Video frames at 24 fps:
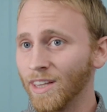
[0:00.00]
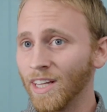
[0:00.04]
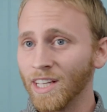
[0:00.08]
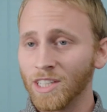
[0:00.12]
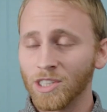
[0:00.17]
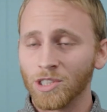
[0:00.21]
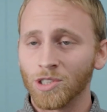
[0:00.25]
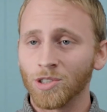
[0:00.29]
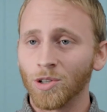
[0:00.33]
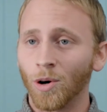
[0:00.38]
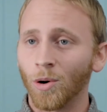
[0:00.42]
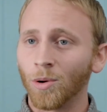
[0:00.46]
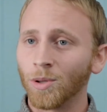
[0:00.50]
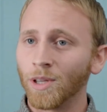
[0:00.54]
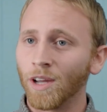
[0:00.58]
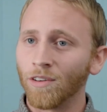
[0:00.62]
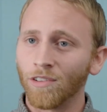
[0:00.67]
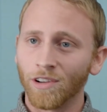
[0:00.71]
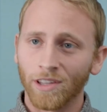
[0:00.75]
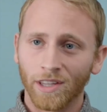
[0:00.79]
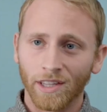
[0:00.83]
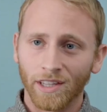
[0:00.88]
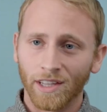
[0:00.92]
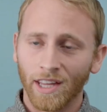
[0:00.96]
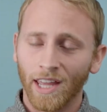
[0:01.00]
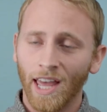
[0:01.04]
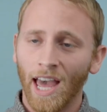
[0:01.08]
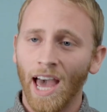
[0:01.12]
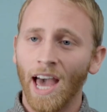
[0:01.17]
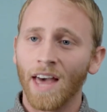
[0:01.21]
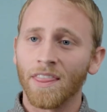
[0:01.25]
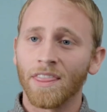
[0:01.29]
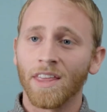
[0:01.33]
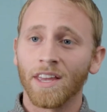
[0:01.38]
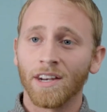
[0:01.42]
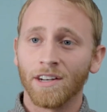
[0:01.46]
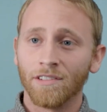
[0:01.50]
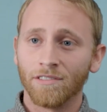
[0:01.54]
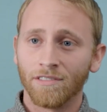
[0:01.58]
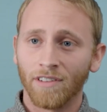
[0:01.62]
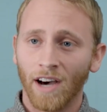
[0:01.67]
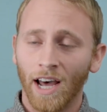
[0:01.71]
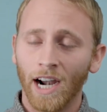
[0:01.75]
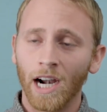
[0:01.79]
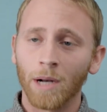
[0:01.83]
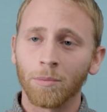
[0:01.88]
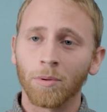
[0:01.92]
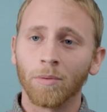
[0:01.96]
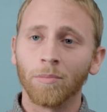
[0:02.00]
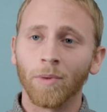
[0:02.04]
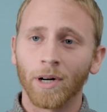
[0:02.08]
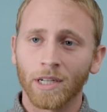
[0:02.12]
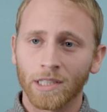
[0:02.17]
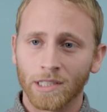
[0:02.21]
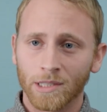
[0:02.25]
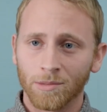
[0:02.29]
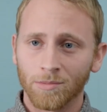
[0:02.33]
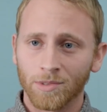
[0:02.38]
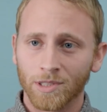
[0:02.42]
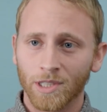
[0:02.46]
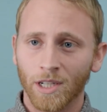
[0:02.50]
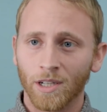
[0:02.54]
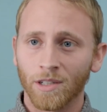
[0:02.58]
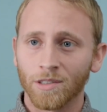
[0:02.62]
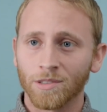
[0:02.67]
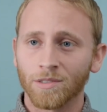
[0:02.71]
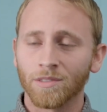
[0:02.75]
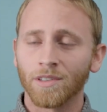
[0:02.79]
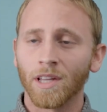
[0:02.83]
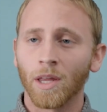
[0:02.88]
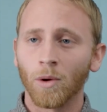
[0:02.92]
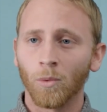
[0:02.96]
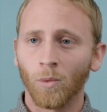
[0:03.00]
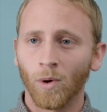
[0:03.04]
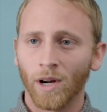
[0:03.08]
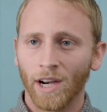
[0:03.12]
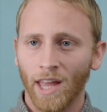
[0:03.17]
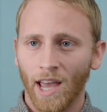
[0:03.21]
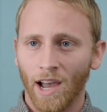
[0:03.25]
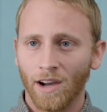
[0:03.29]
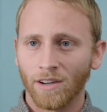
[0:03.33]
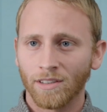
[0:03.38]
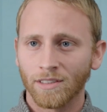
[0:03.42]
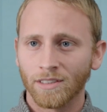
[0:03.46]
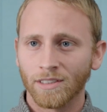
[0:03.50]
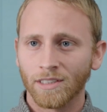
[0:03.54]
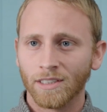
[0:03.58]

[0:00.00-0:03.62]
they sold everything they had, they divided up amongst themselves, and they went out.